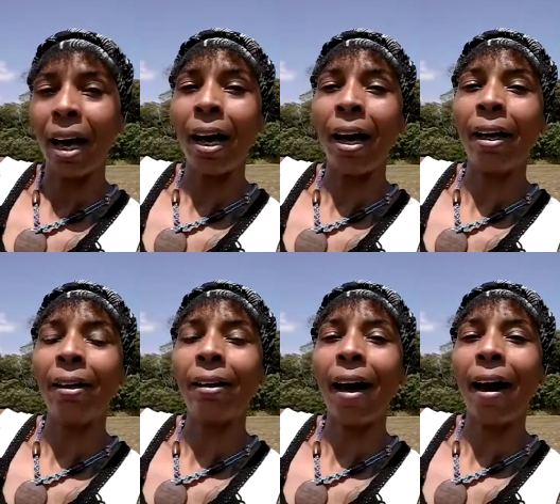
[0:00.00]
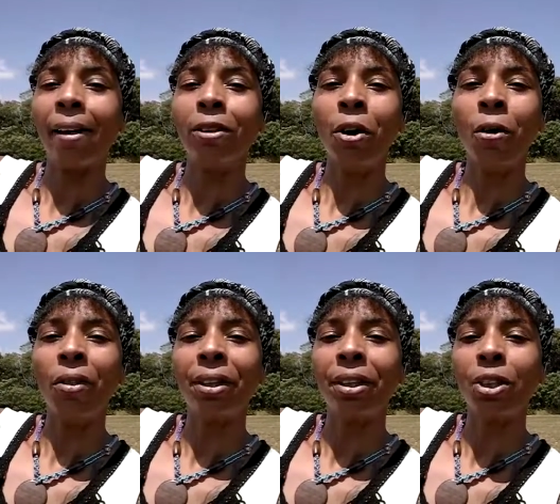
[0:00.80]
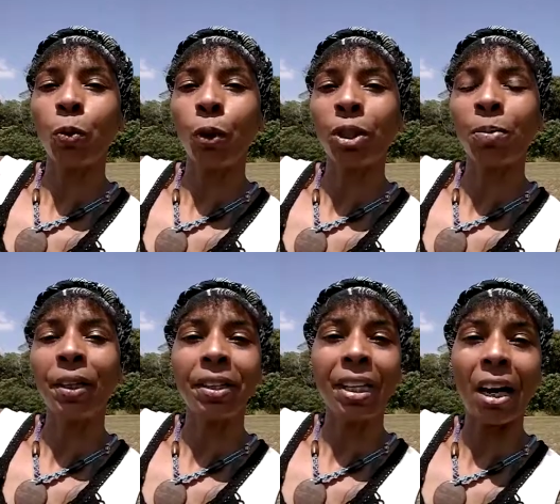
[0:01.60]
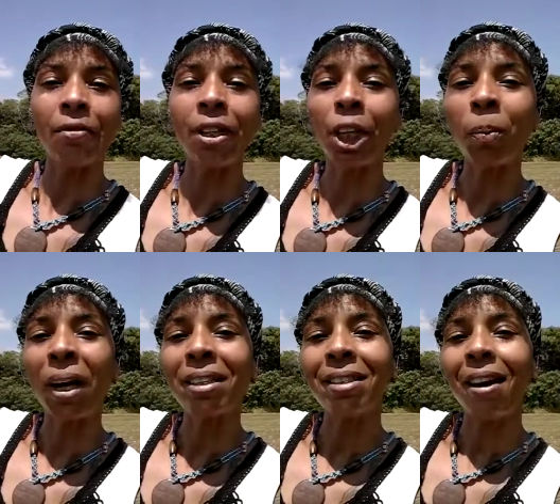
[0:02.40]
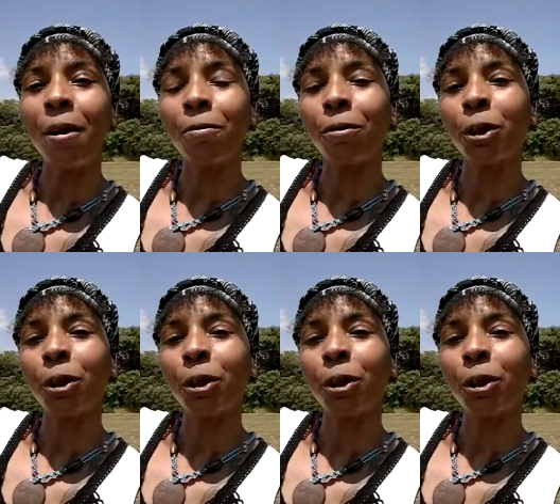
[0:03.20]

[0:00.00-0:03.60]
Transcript: And I know that this works because I've done it myself.